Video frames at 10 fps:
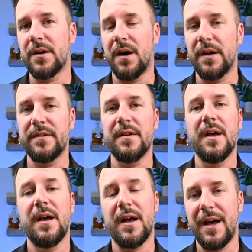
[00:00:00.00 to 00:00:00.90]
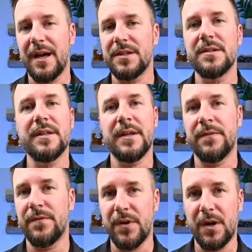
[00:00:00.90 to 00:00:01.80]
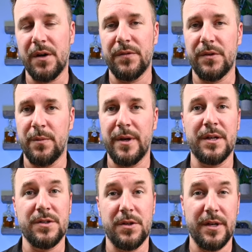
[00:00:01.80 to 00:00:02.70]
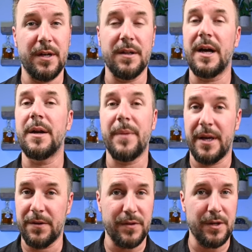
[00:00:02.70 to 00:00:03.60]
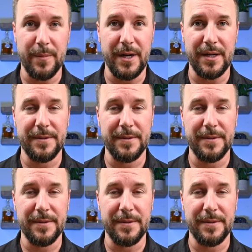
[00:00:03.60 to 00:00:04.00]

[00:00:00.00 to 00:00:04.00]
costs actually involved, so you're making sure you get a lot of bang for your buck.